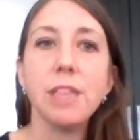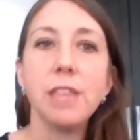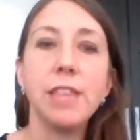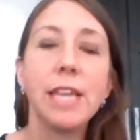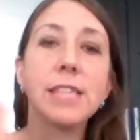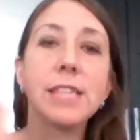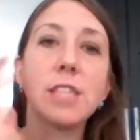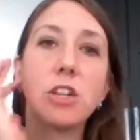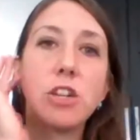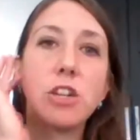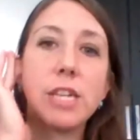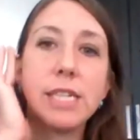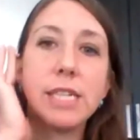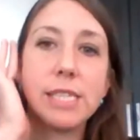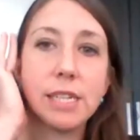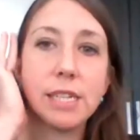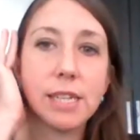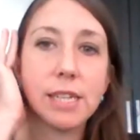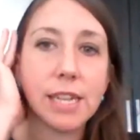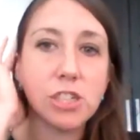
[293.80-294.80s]
things that are
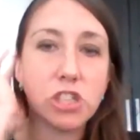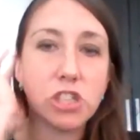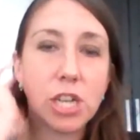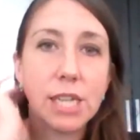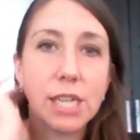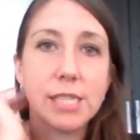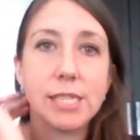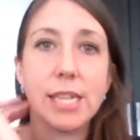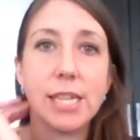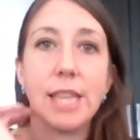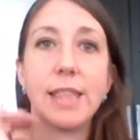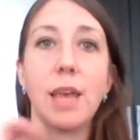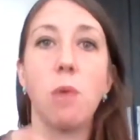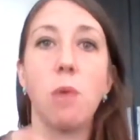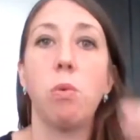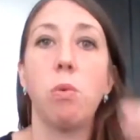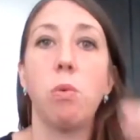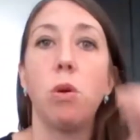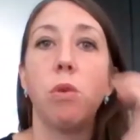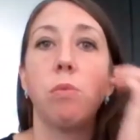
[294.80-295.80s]
easy to digest and
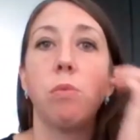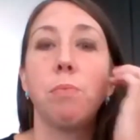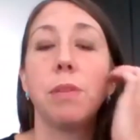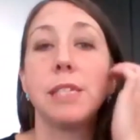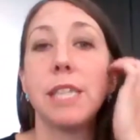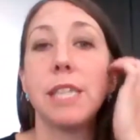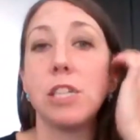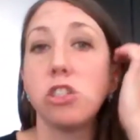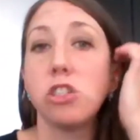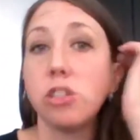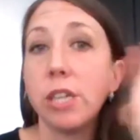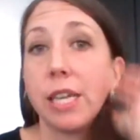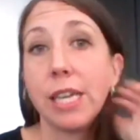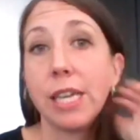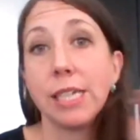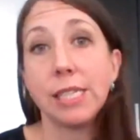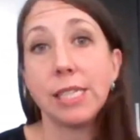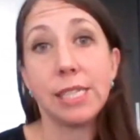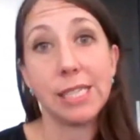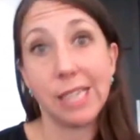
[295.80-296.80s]
that won't potentially
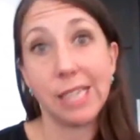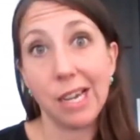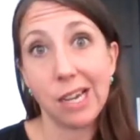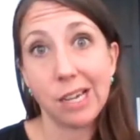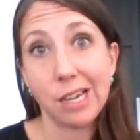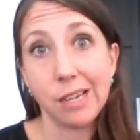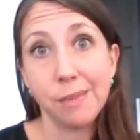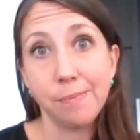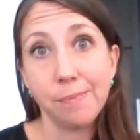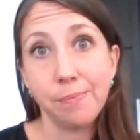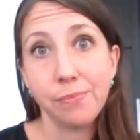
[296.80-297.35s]
get stuck.